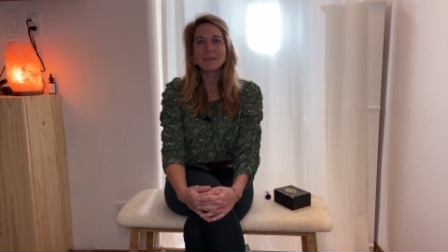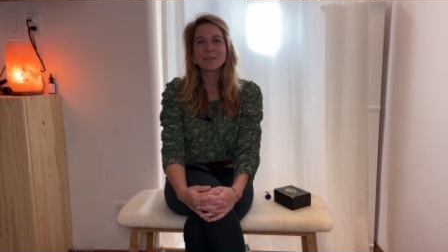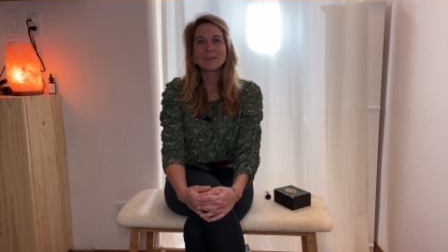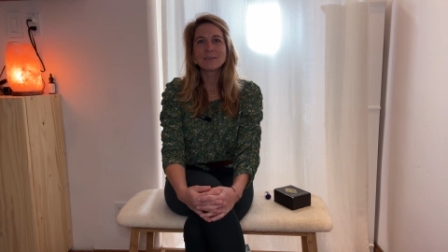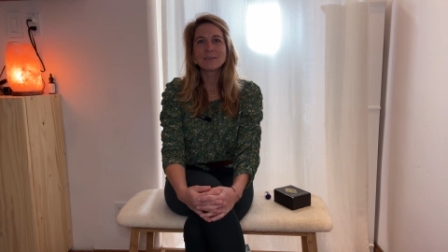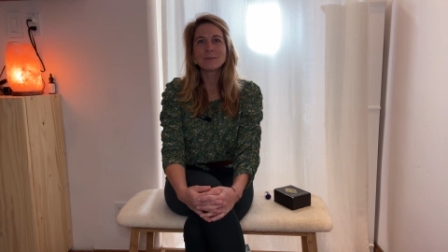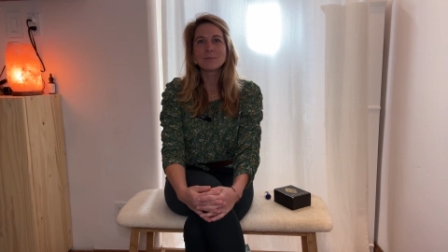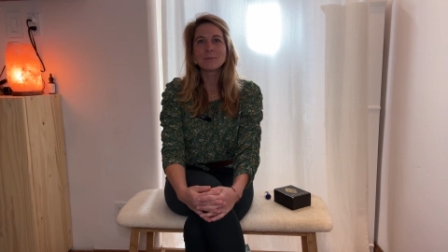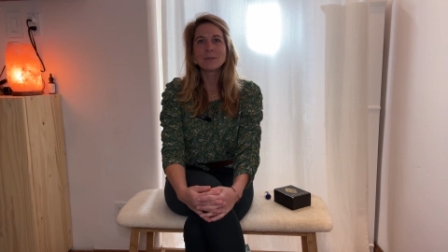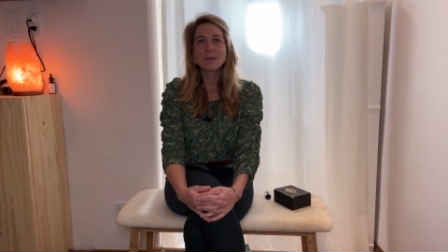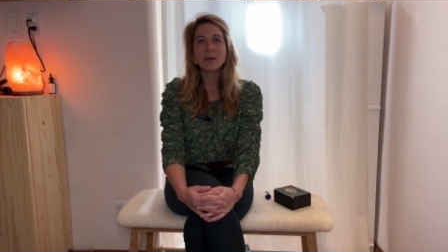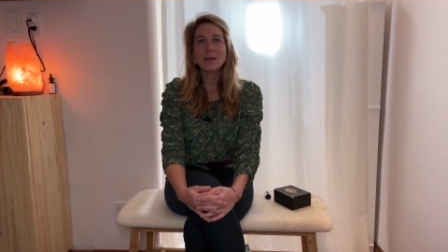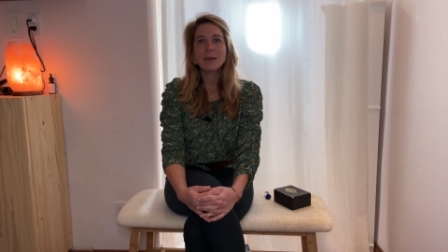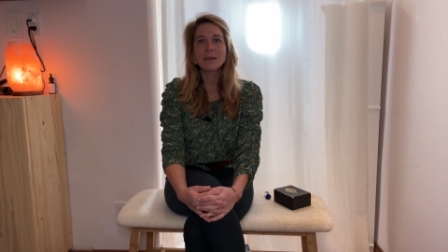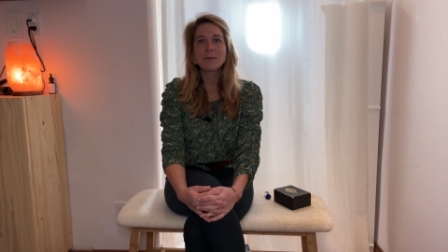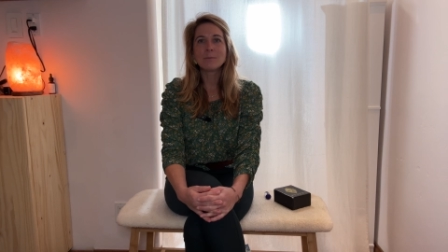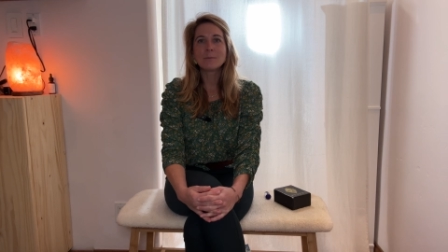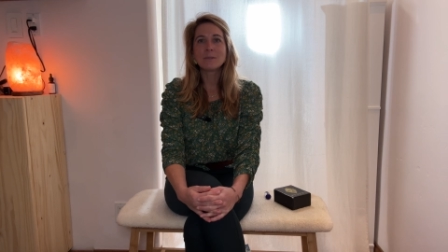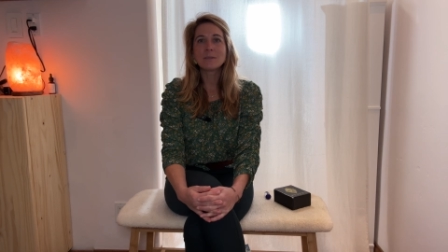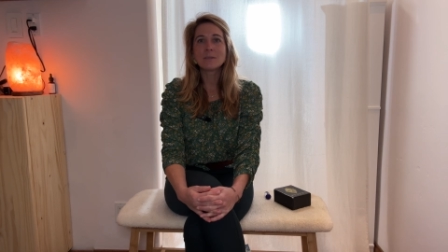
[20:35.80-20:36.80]

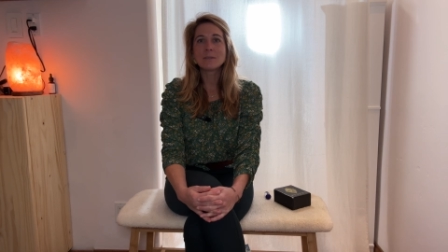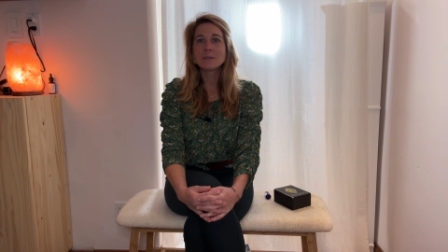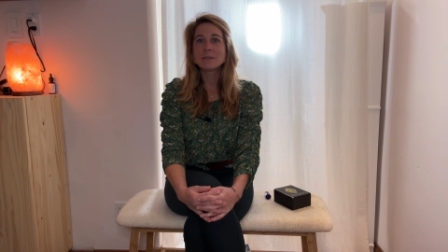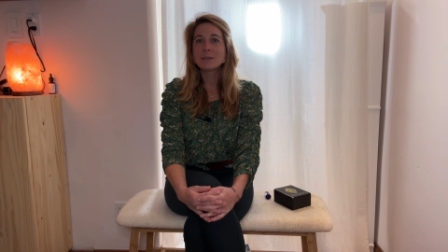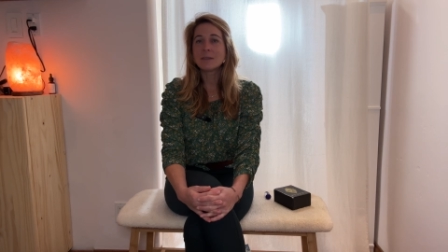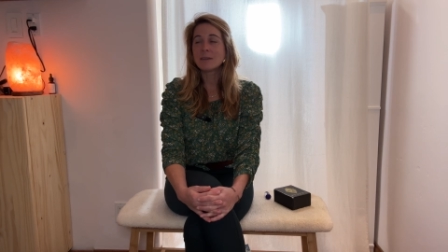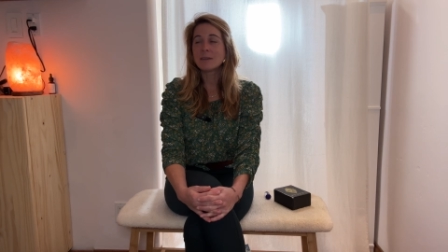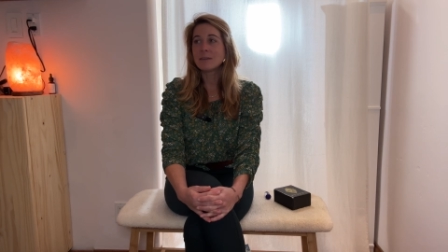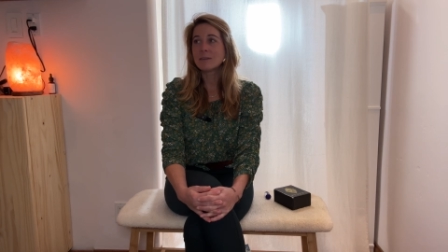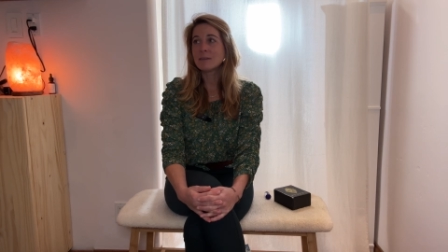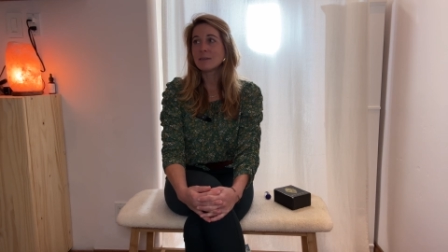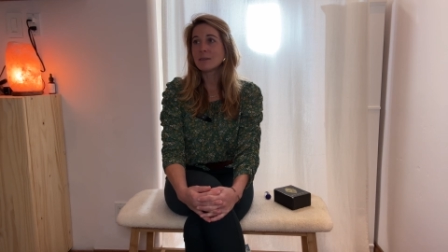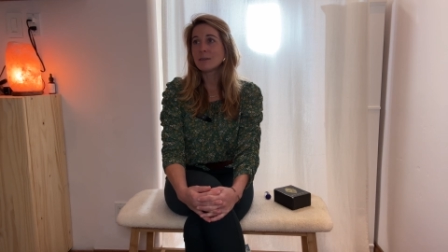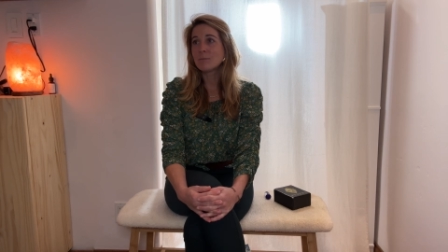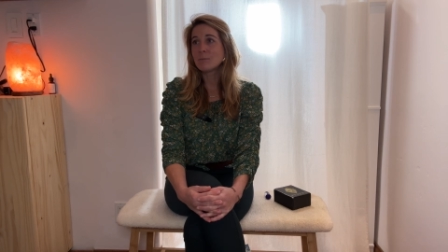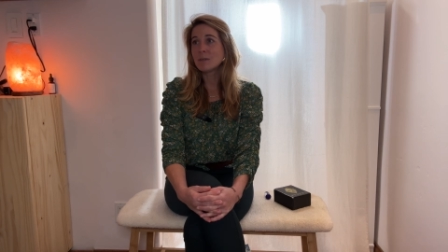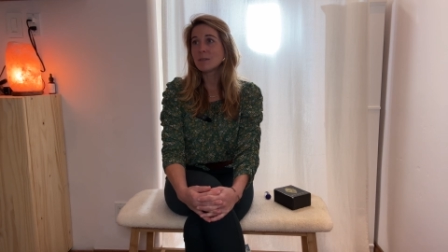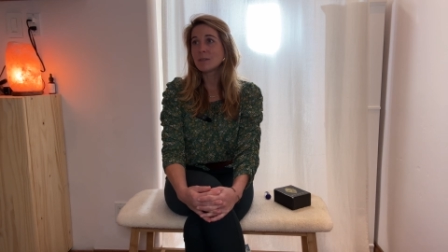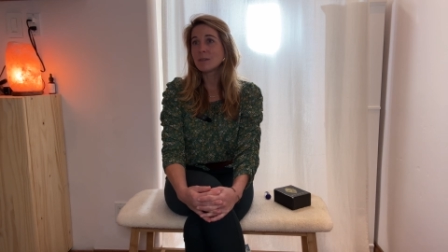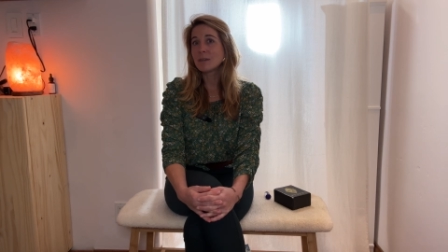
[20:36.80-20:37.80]
sometimes, and in
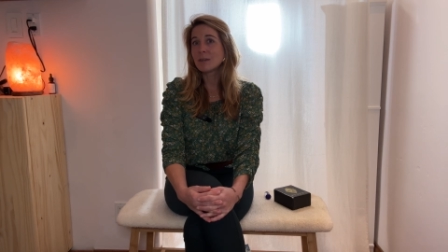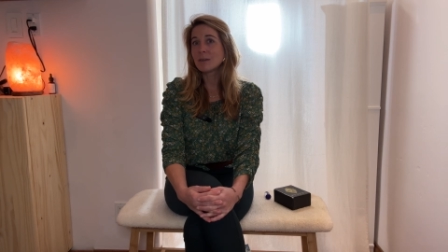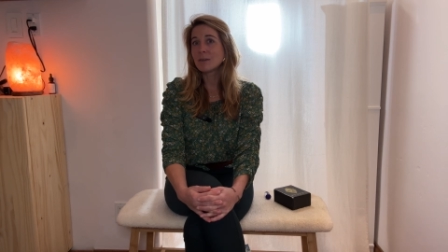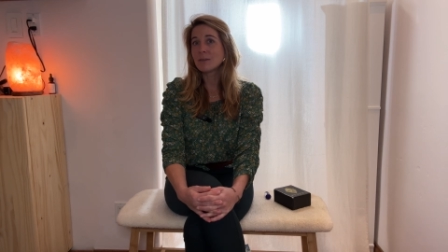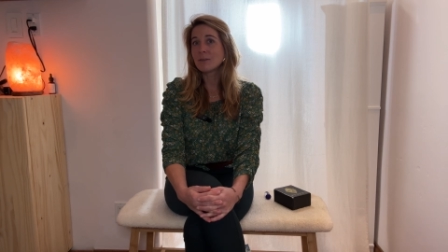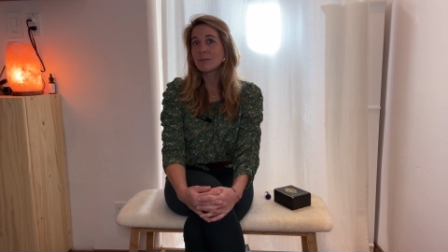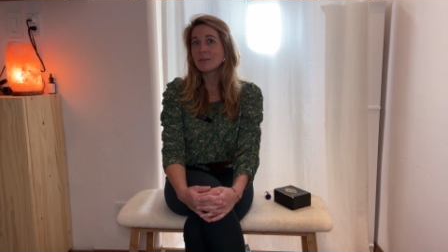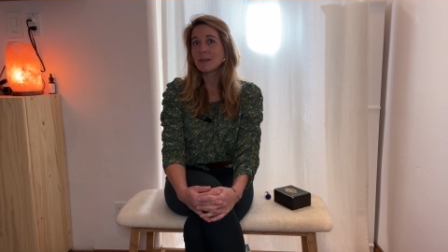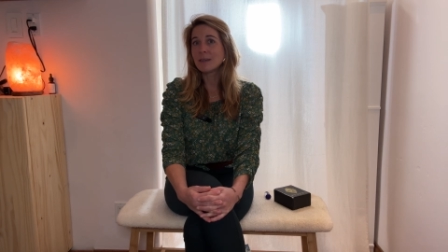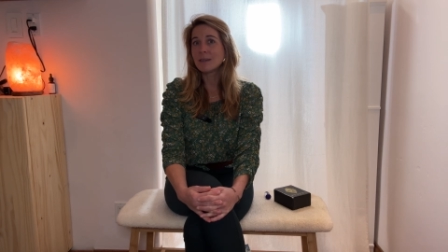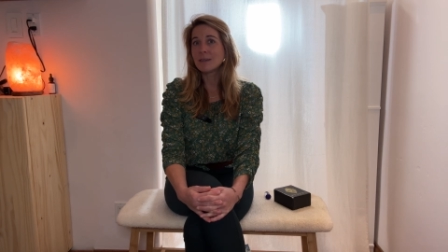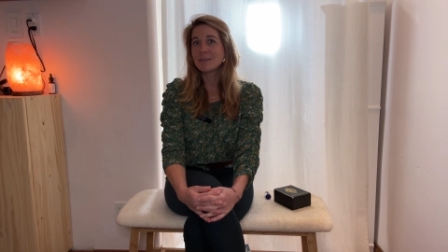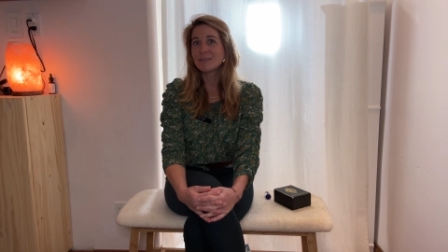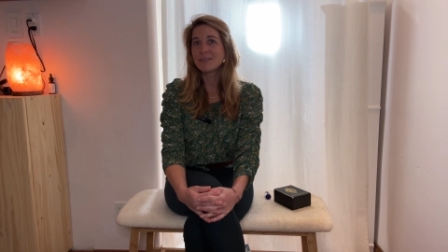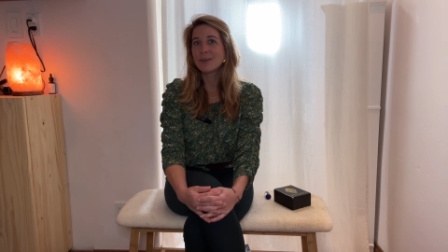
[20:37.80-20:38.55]
particular days,